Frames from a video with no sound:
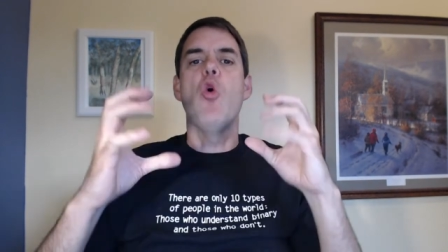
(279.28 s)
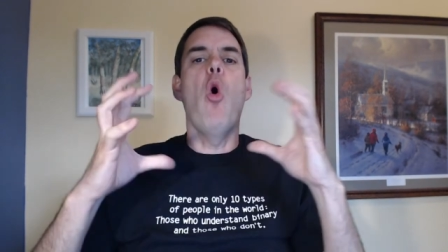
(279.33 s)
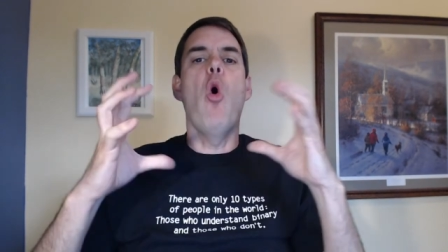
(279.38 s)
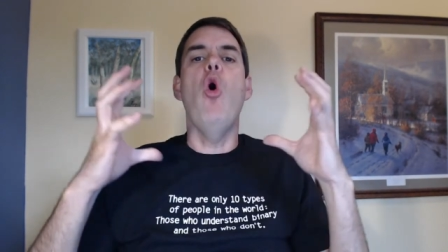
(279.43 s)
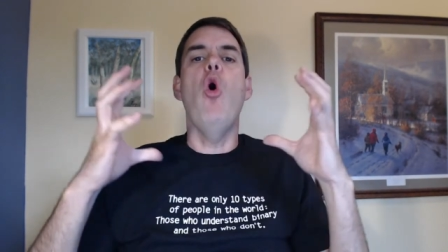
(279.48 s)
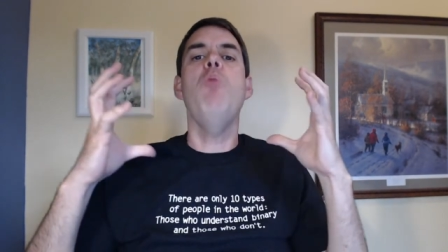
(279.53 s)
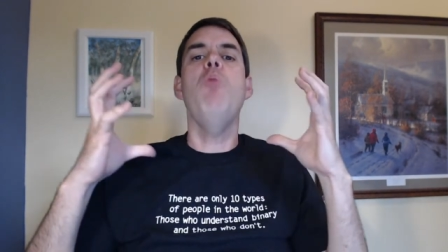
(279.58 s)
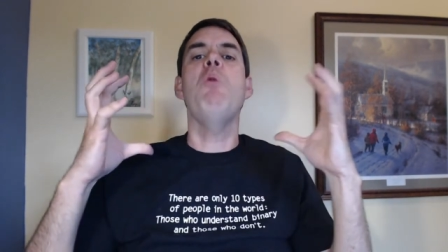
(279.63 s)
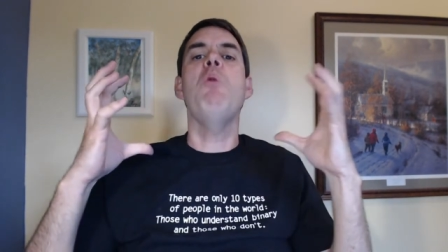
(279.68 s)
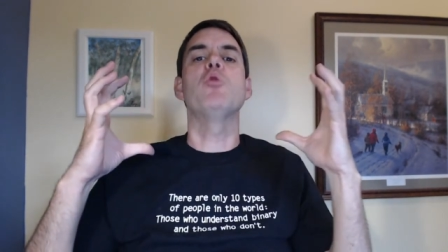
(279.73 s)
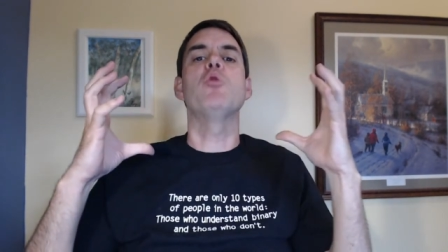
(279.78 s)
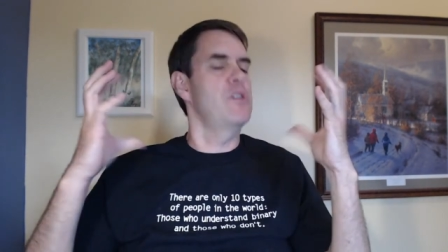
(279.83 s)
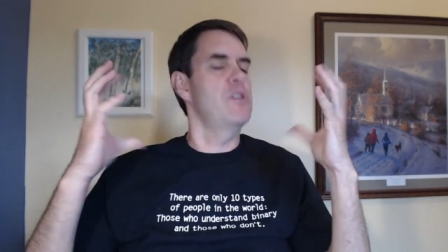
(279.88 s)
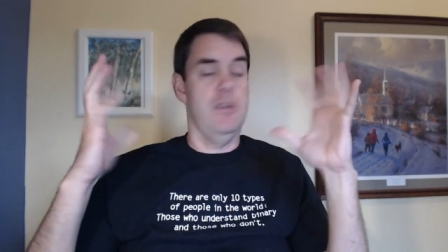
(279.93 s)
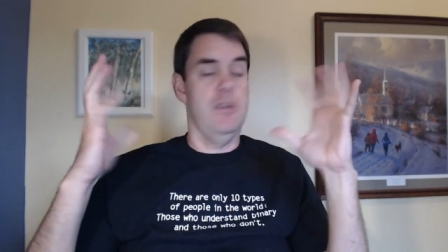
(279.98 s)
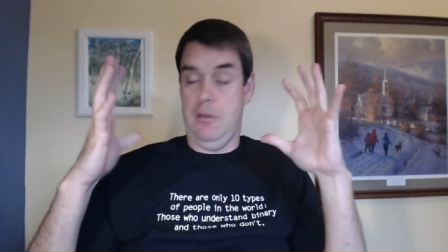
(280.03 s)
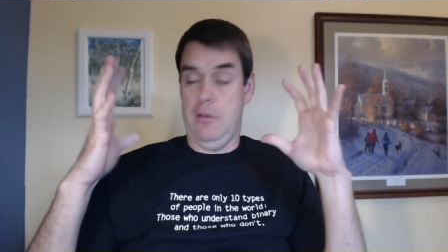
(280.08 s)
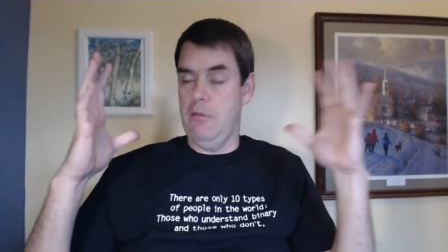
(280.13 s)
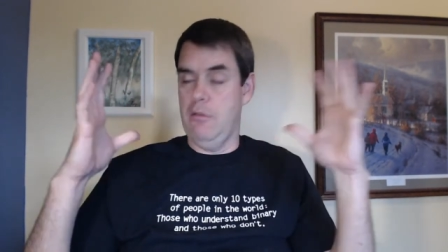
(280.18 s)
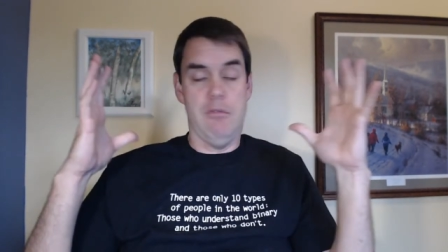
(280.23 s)
almost,
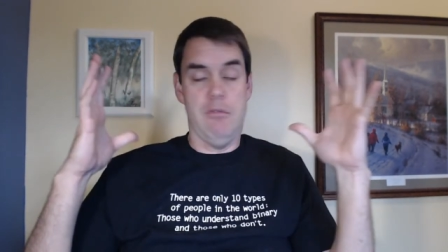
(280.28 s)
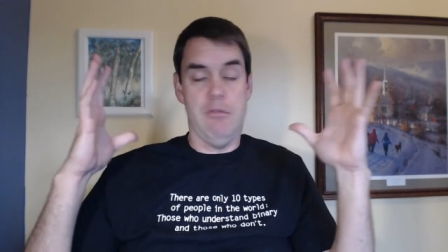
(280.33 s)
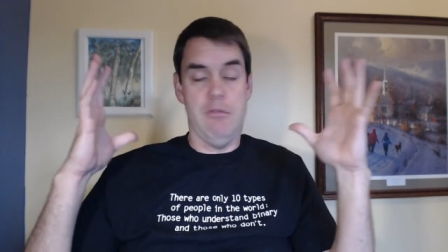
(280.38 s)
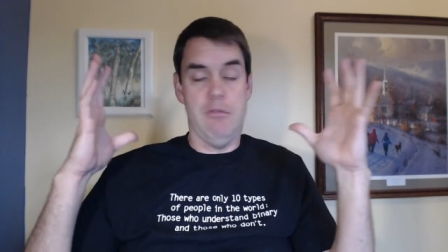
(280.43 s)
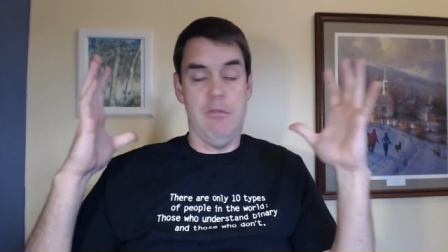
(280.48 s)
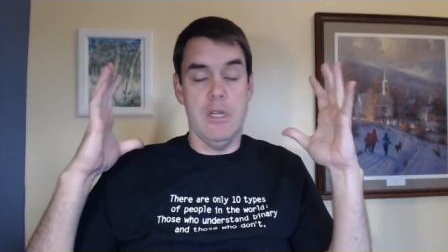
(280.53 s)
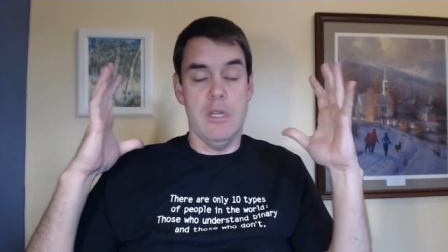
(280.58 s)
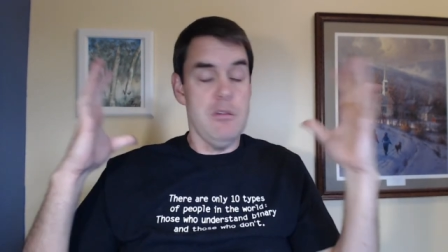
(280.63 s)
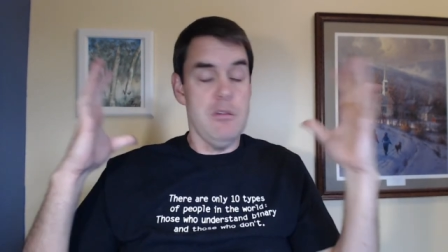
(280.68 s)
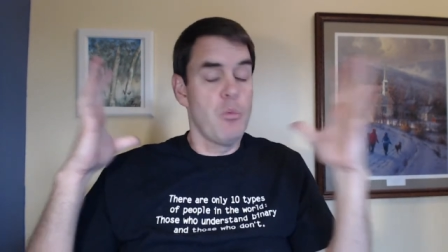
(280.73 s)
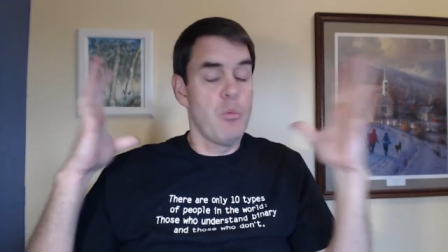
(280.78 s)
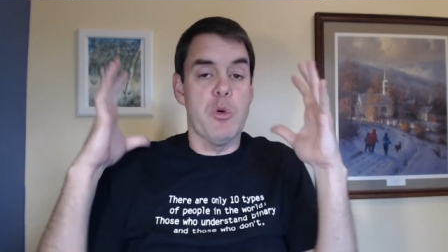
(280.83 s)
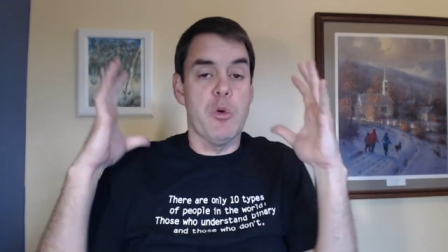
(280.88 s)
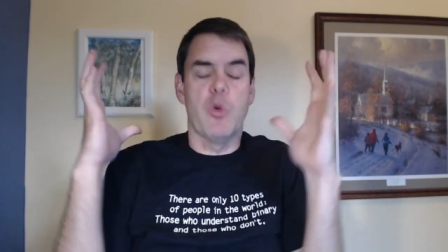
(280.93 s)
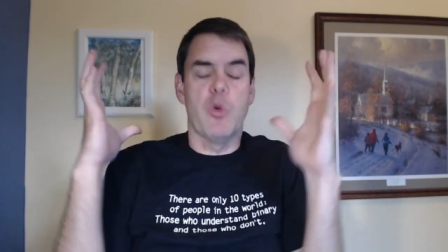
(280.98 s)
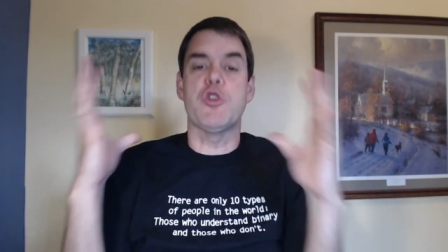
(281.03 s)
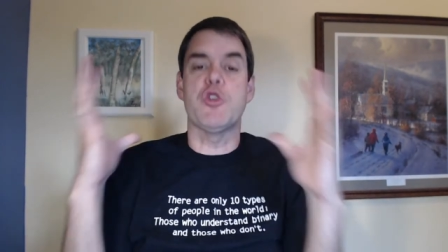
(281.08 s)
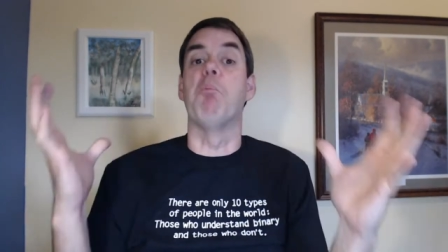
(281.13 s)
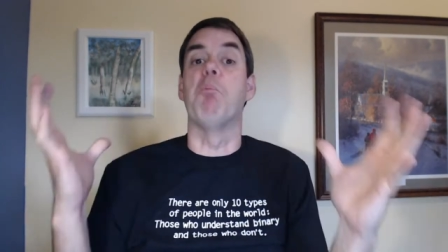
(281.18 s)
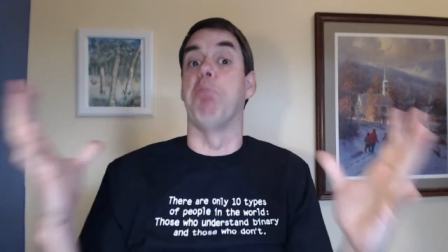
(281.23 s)
we're
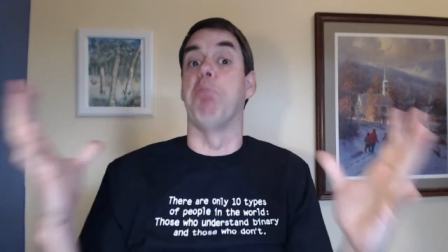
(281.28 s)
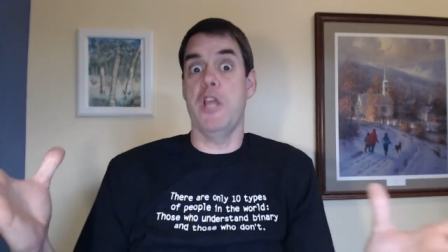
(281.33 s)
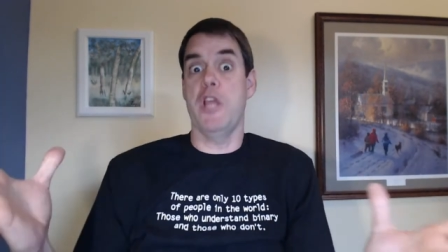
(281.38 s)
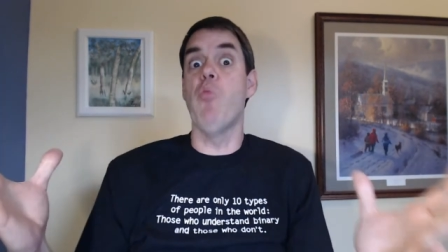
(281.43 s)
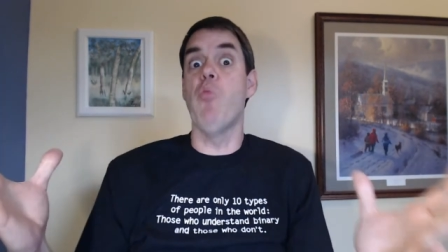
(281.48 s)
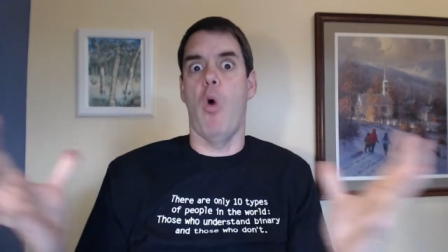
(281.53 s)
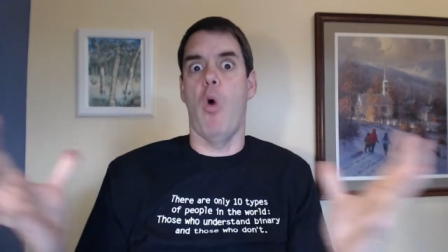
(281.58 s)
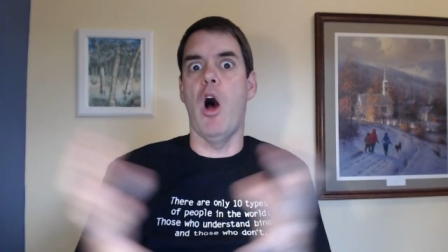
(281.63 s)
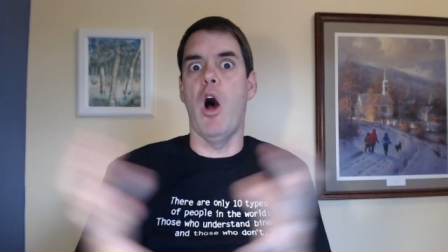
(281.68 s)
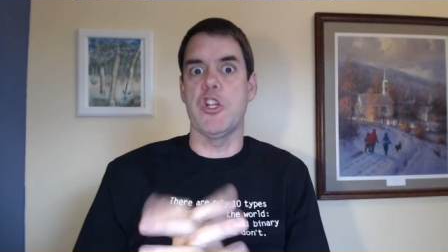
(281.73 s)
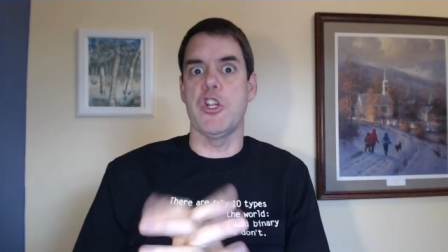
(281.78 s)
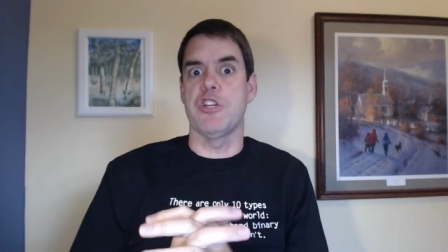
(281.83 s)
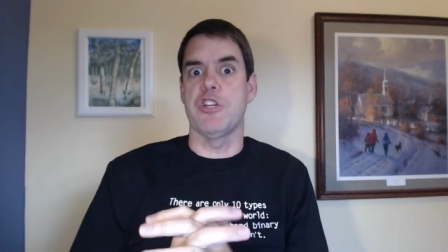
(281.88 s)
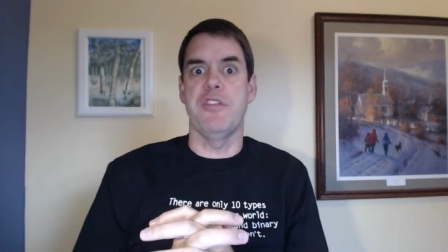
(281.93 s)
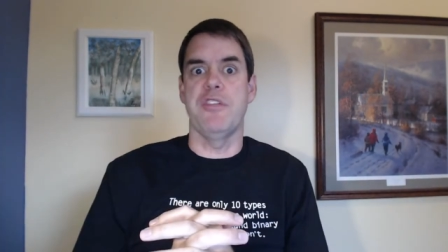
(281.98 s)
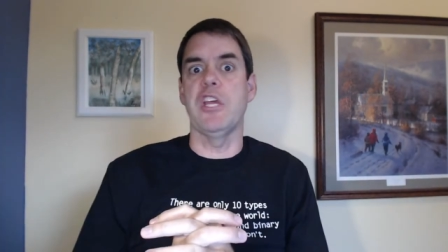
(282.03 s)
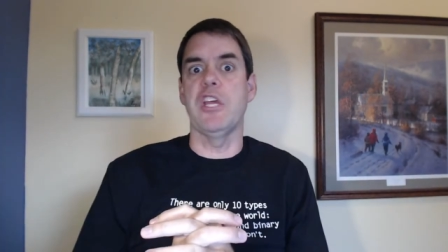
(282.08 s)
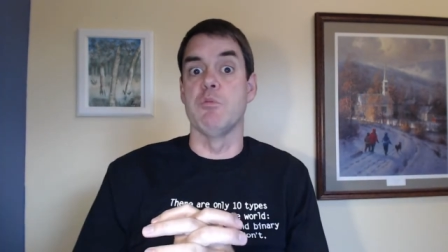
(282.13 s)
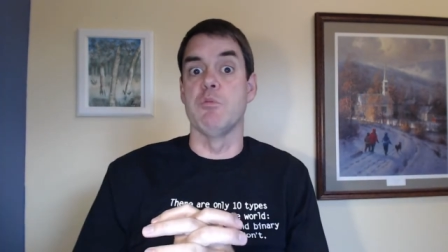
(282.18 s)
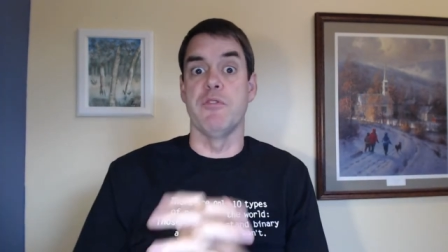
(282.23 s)
so brainwashed to
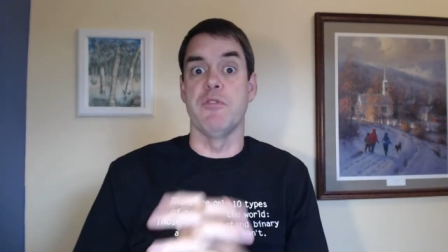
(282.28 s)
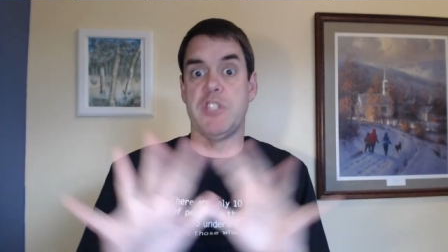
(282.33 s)
think in terms